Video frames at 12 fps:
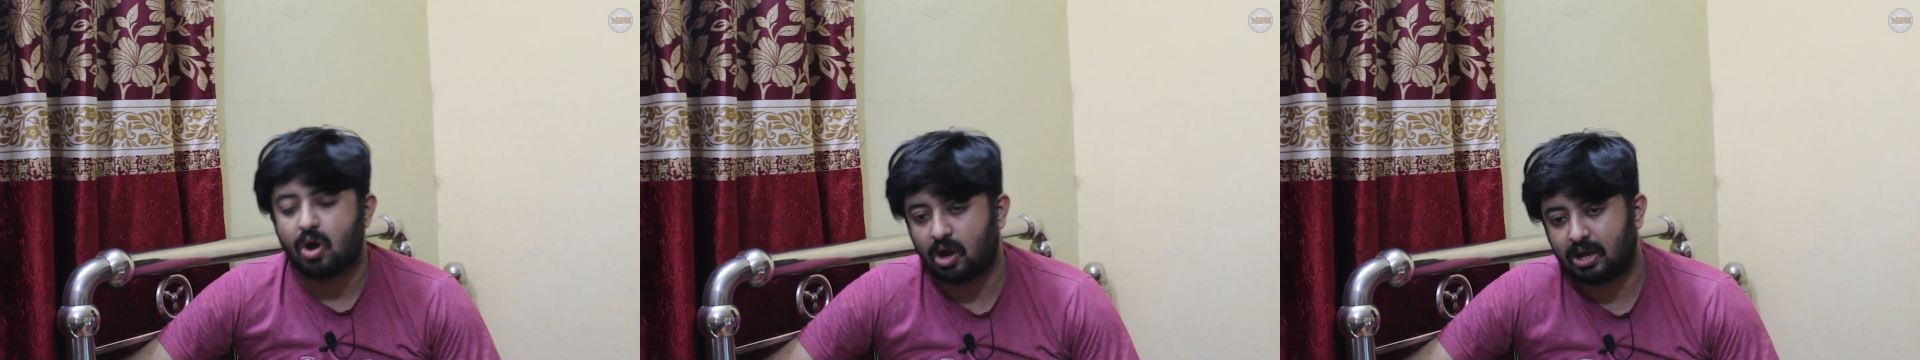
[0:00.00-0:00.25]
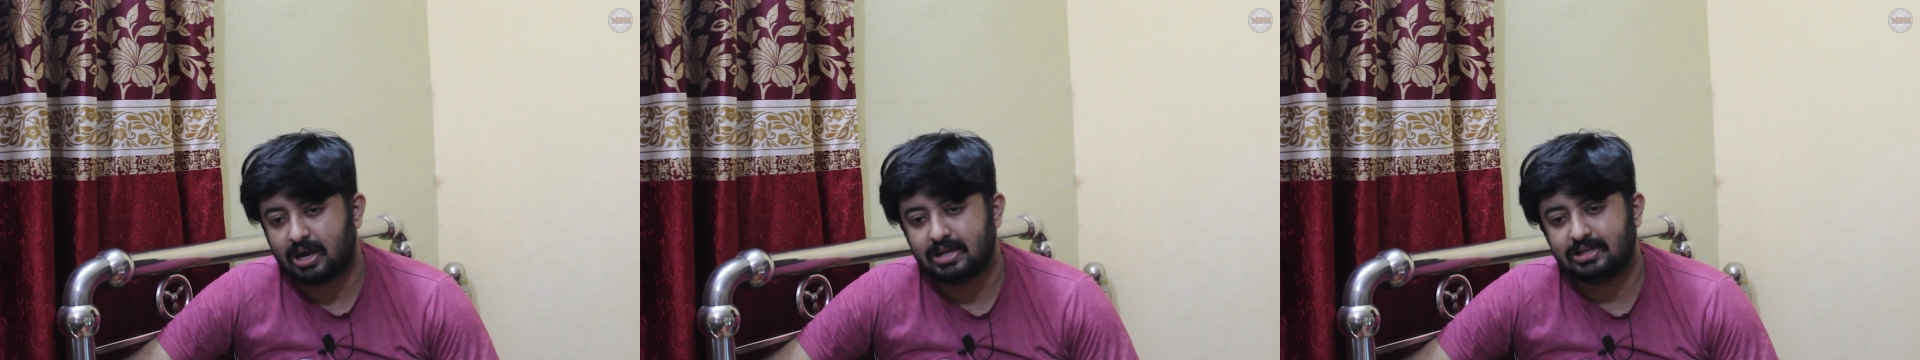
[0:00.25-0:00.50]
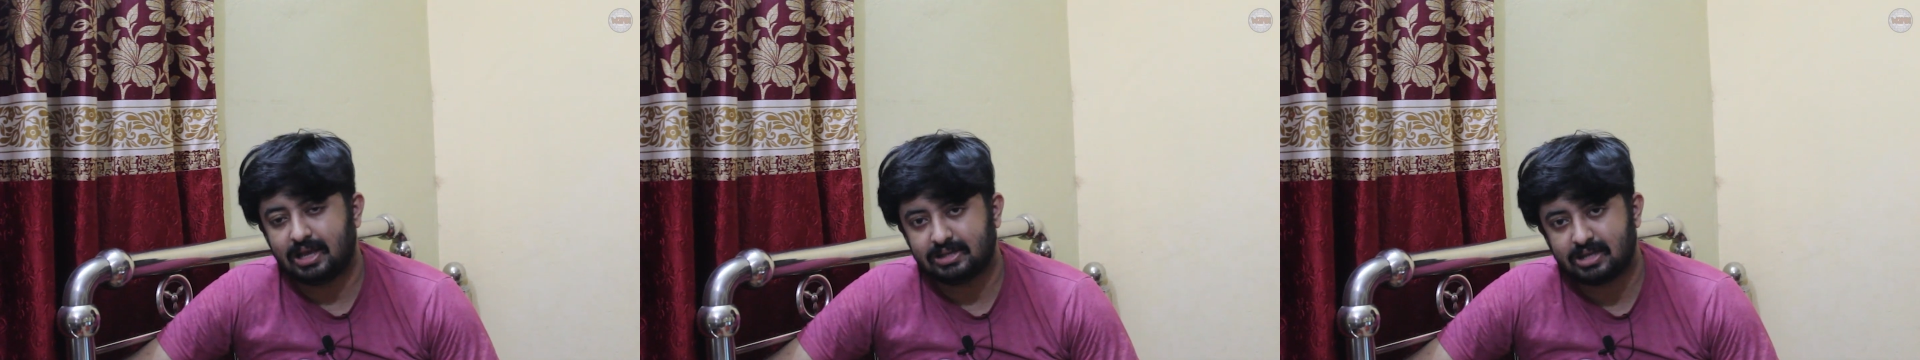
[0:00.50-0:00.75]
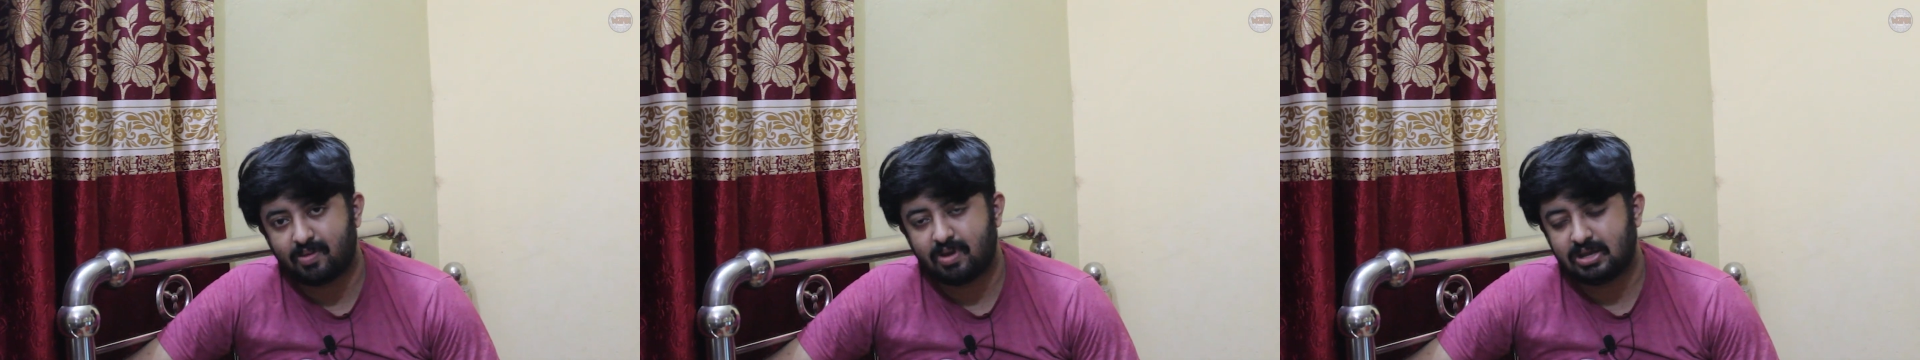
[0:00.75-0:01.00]
organize the
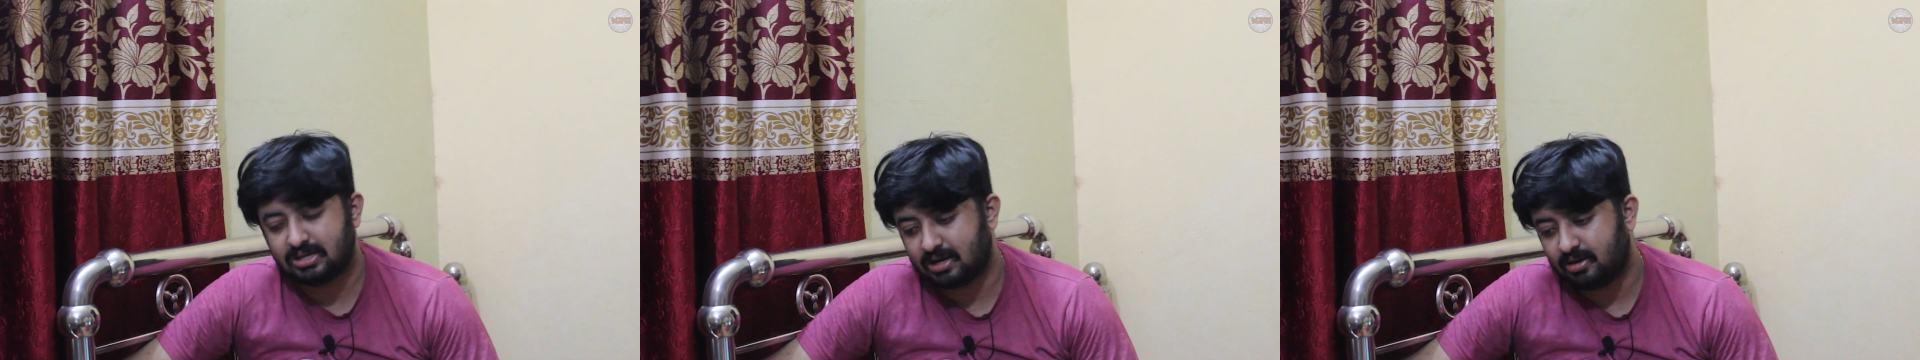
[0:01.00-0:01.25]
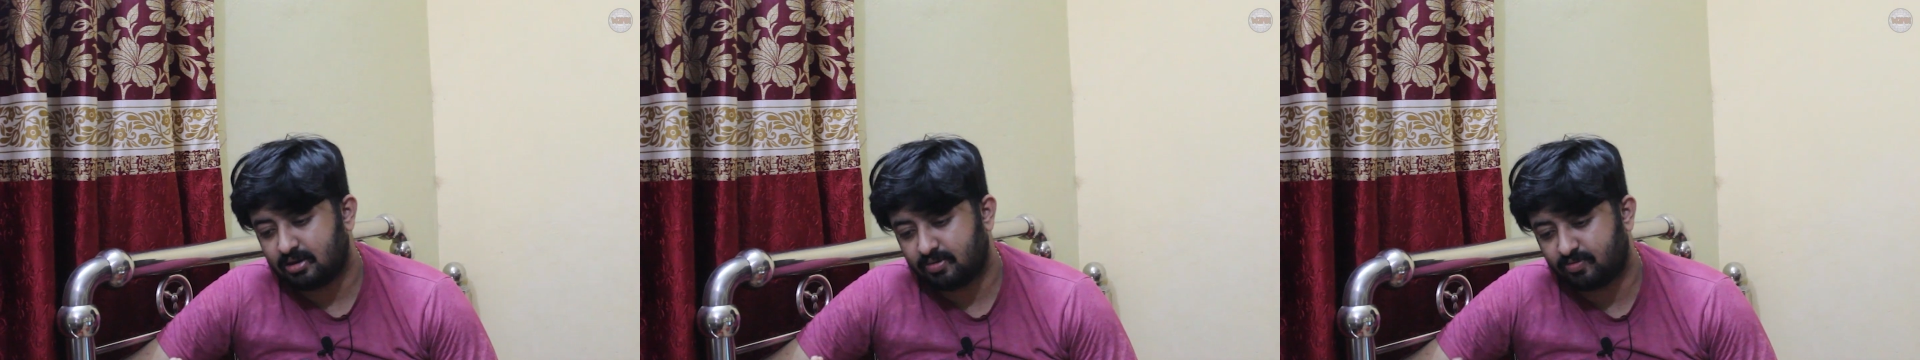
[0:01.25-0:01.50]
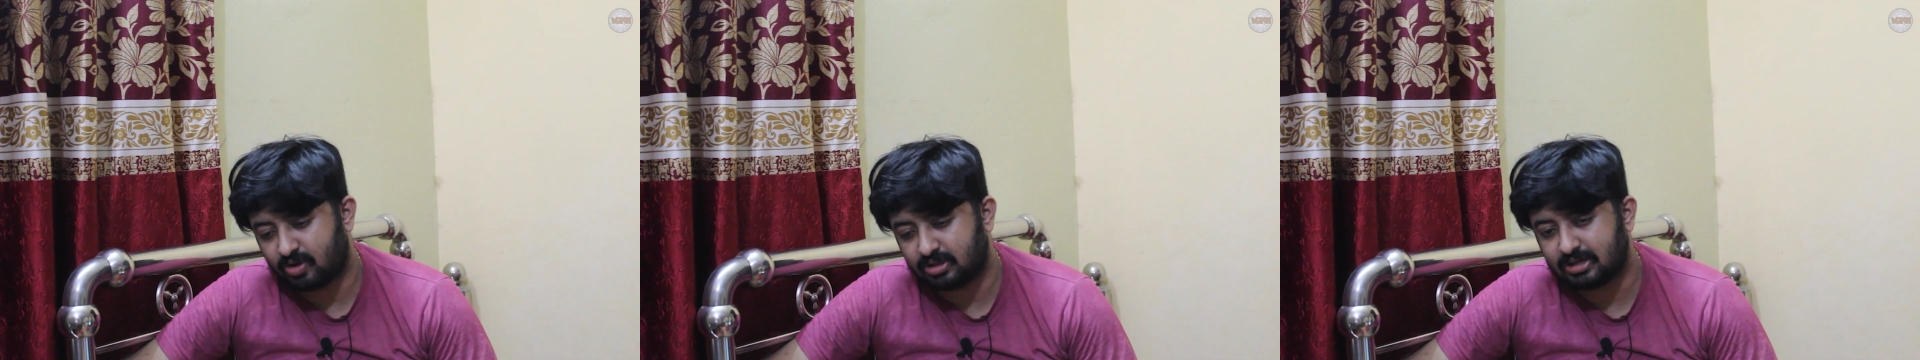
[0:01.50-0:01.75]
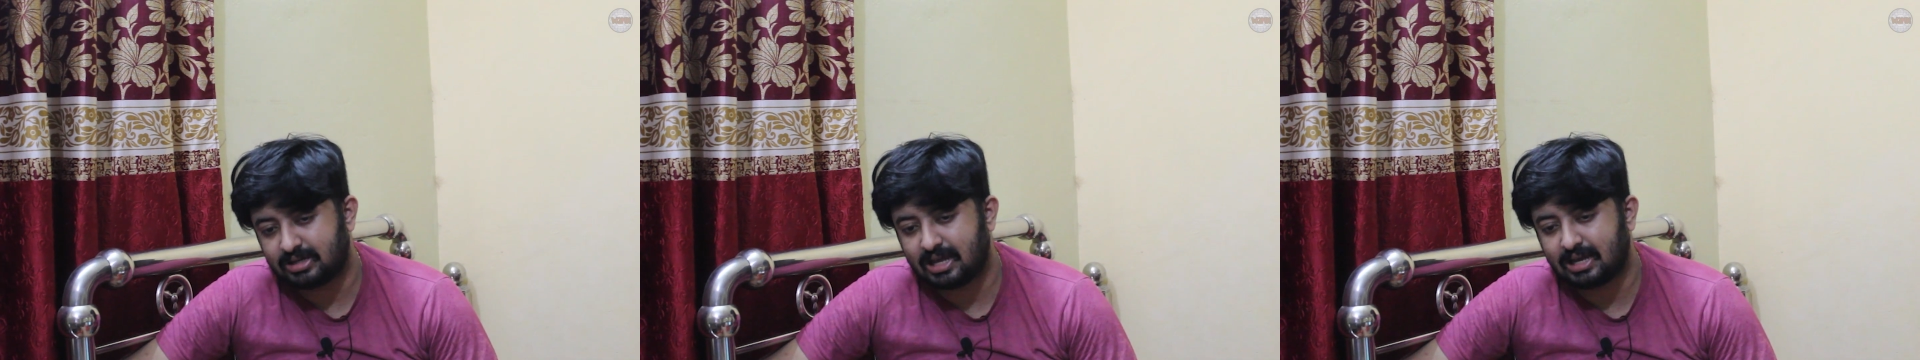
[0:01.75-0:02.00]
examination for
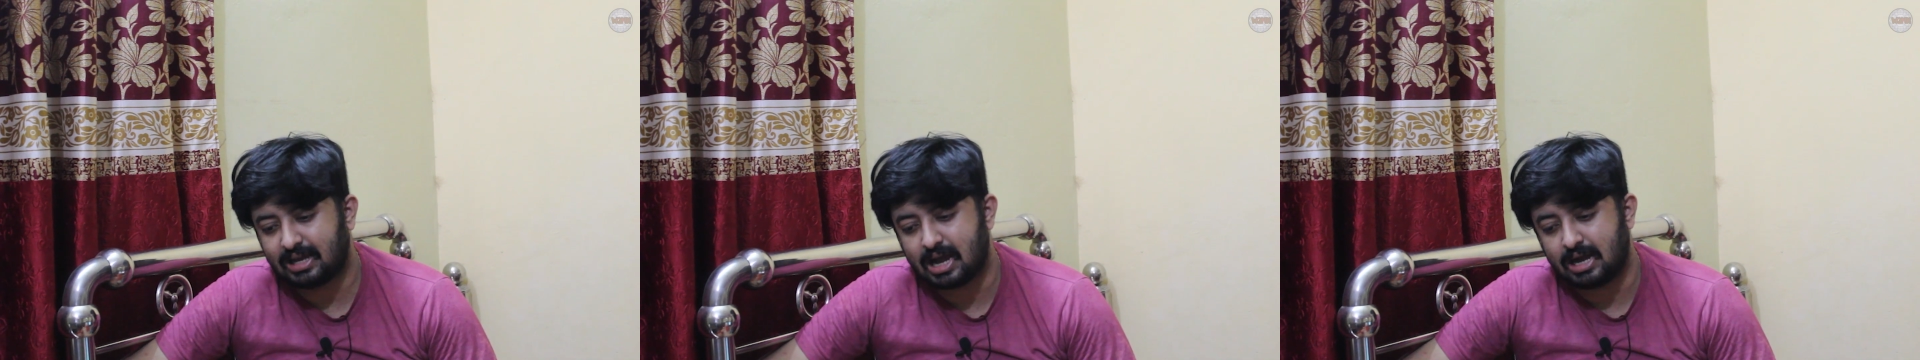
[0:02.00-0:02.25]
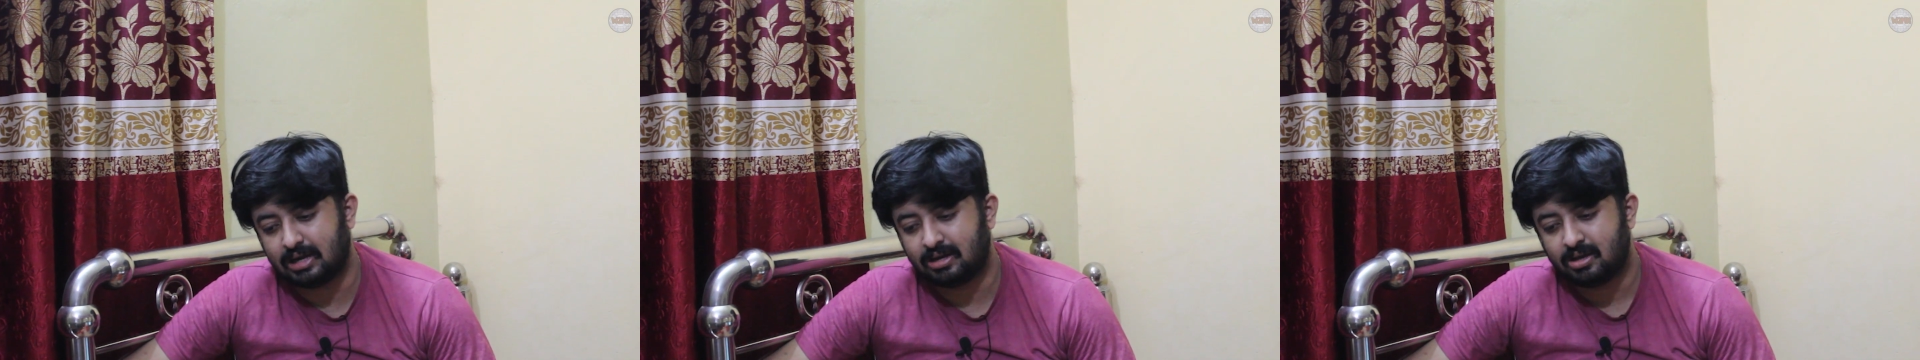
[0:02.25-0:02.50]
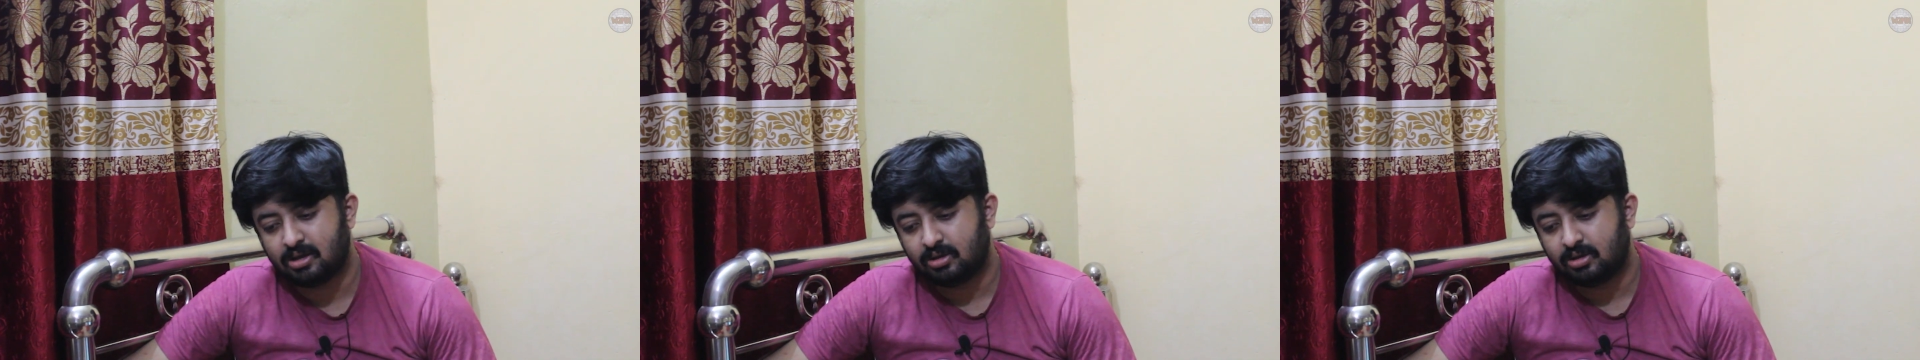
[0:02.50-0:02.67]
the deck cadet.